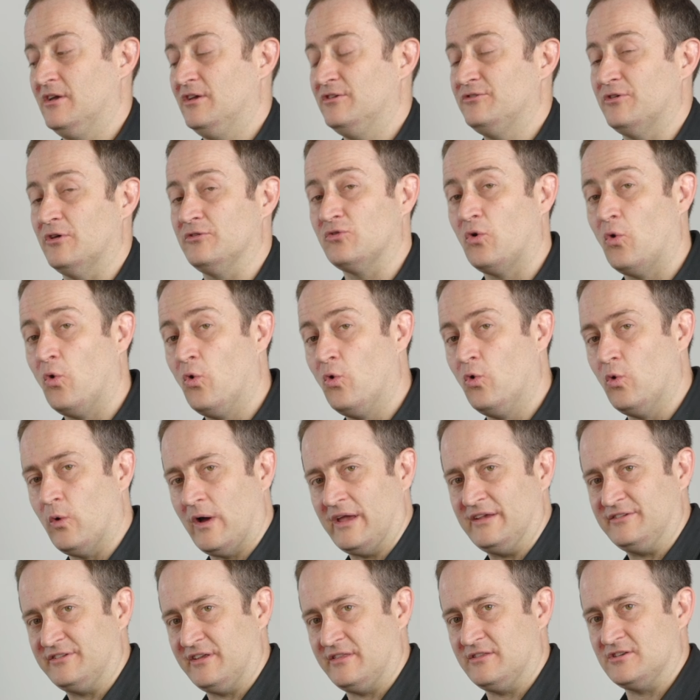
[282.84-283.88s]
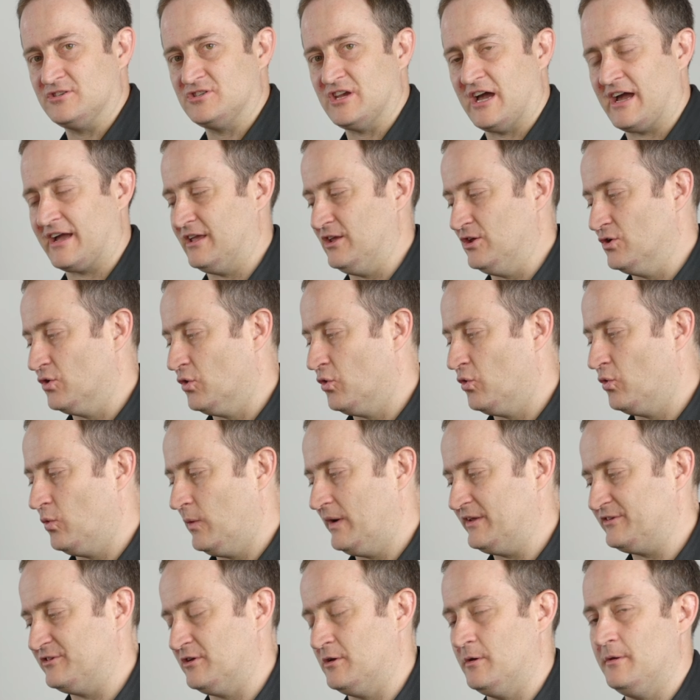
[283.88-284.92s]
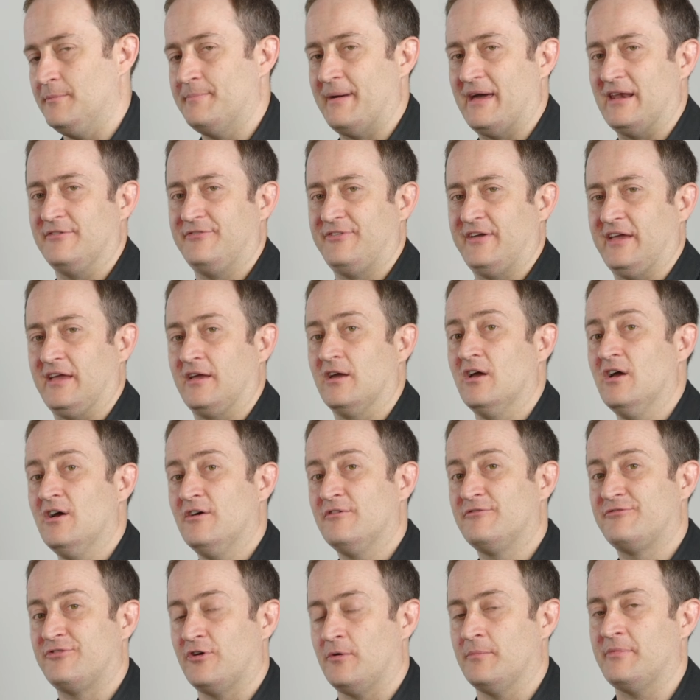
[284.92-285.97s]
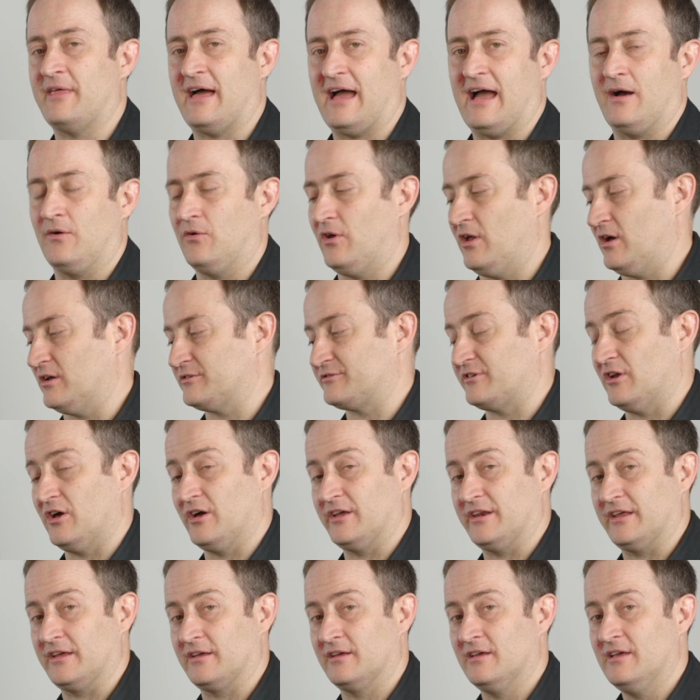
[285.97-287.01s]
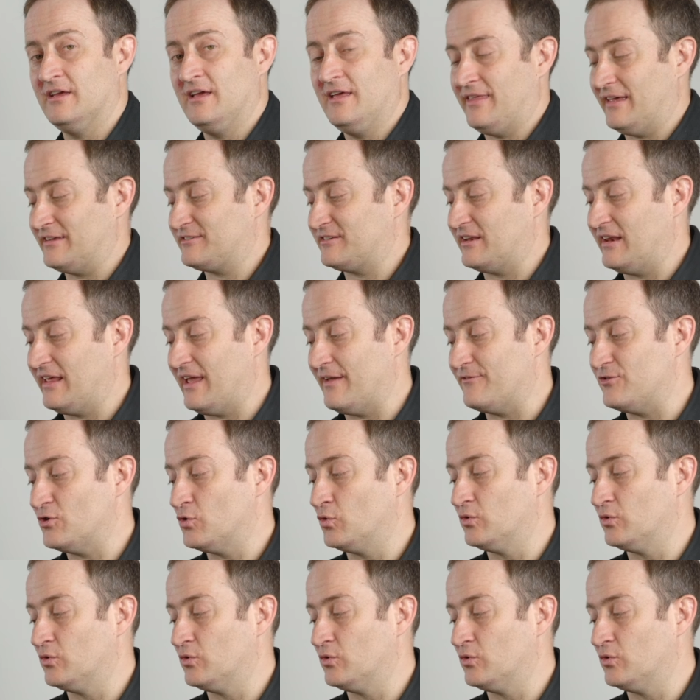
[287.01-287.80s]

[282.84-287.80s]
so it's always in the jacket, you're always going to be benefiting from that Outlast lining. That's going to give you